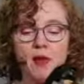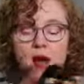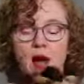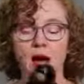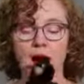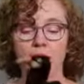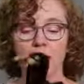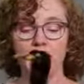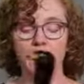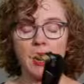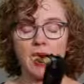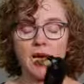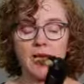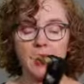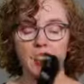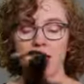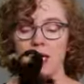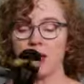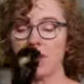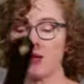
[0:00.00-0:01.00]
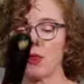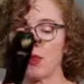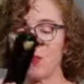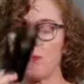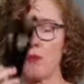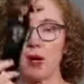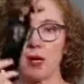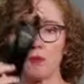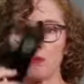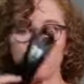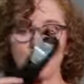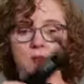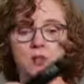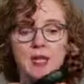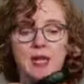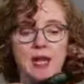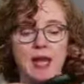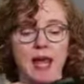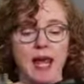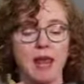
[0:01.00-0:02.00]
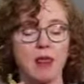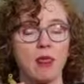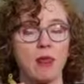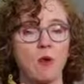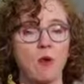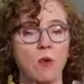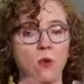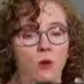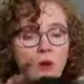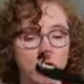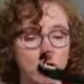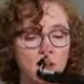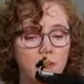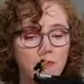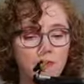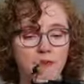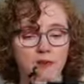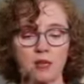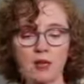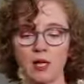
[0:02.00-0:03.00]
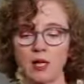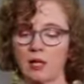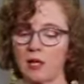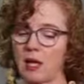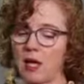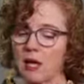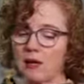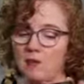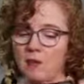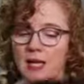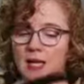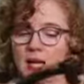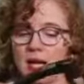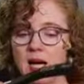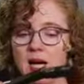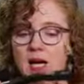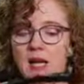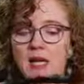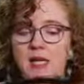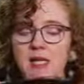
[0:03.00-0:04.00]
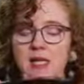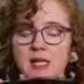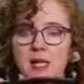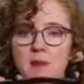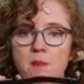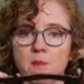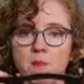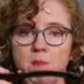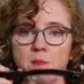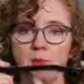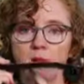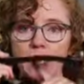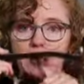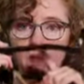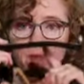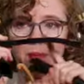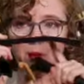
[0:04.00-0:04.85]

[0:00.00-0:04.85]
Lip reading: I like the Bonn Musica and the Wolf a lot because the middle